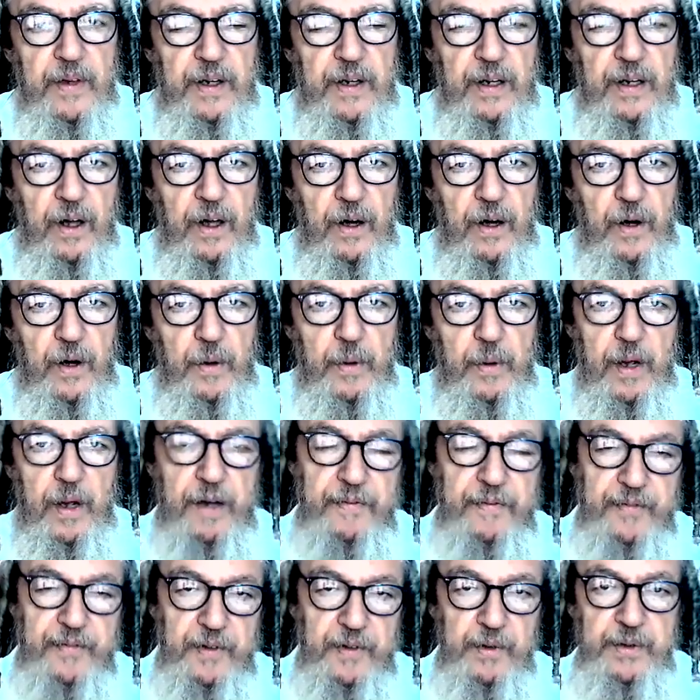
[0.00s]
You know,
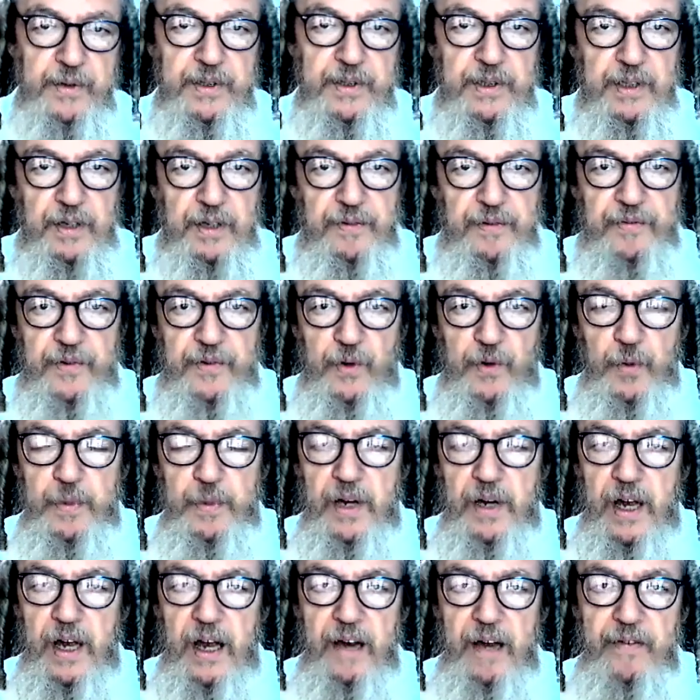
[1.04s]
if you if you
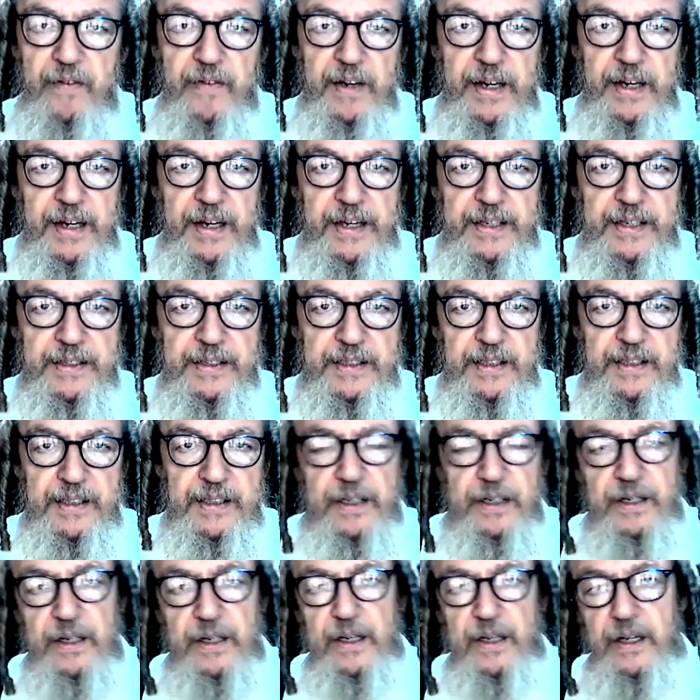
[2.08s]
behave as
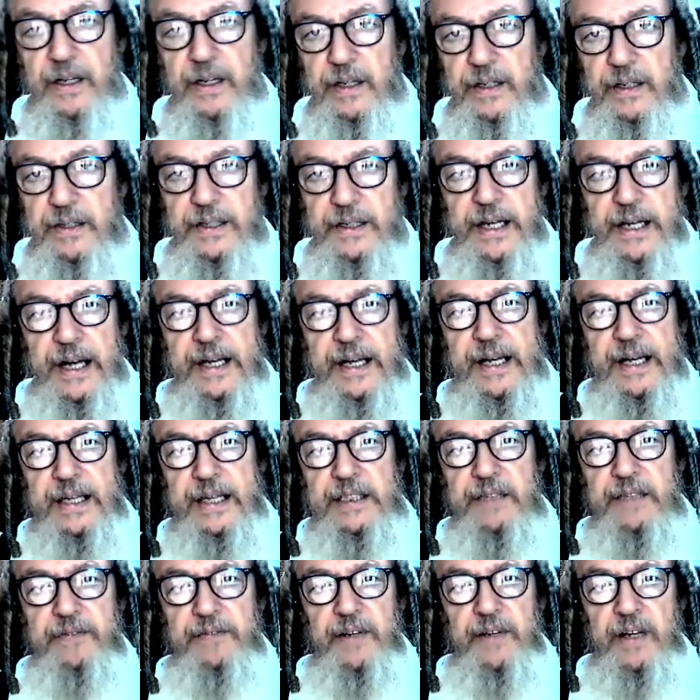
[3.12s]
uh, Leah
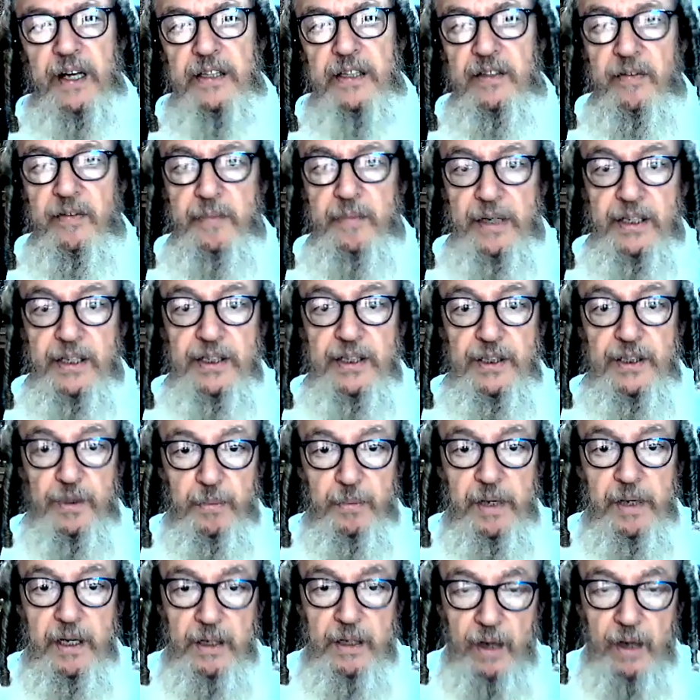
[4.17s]
Kesef Eliezer means to
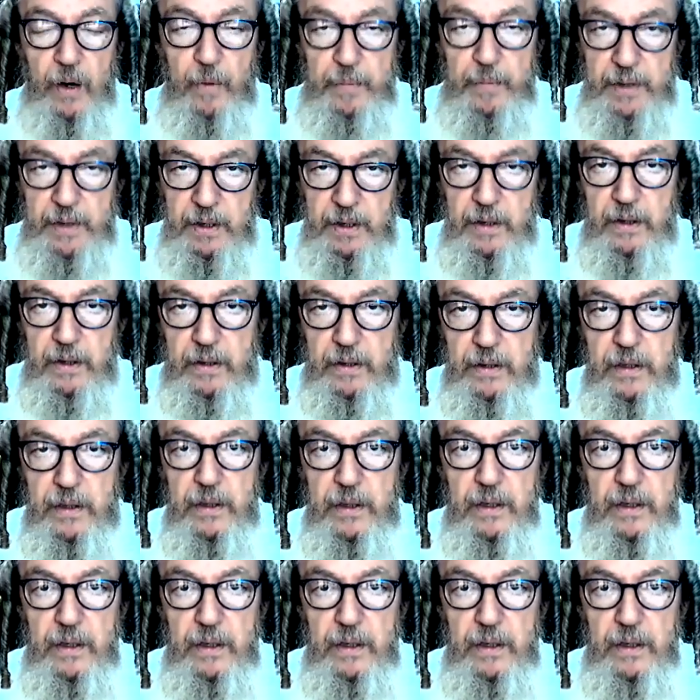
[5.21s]
me, no, me,